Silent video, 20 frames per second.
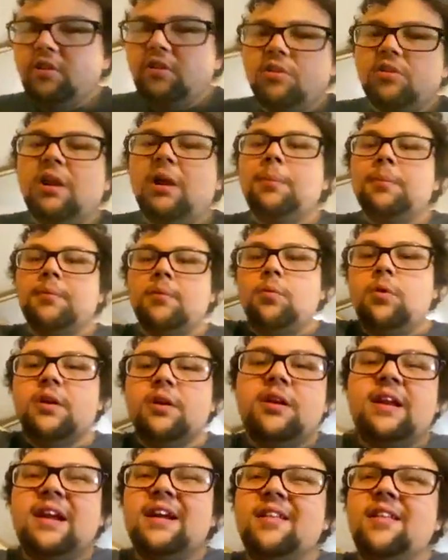You top up the water.
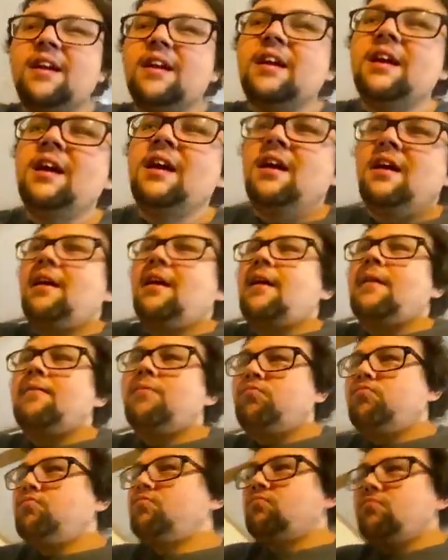You take a, like
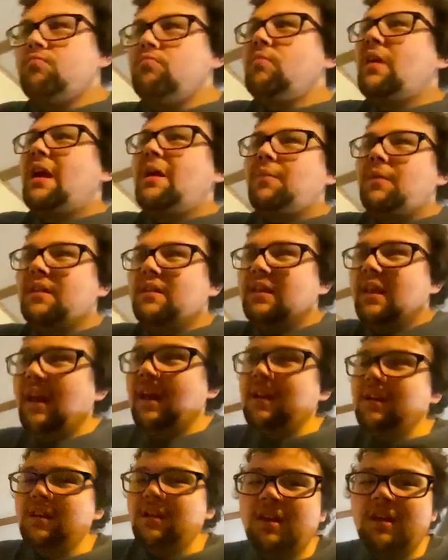maybe
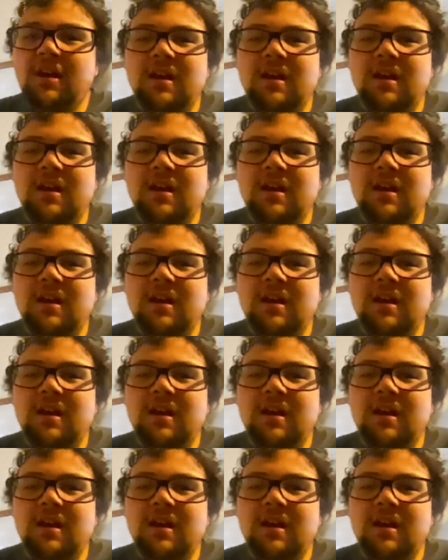ten,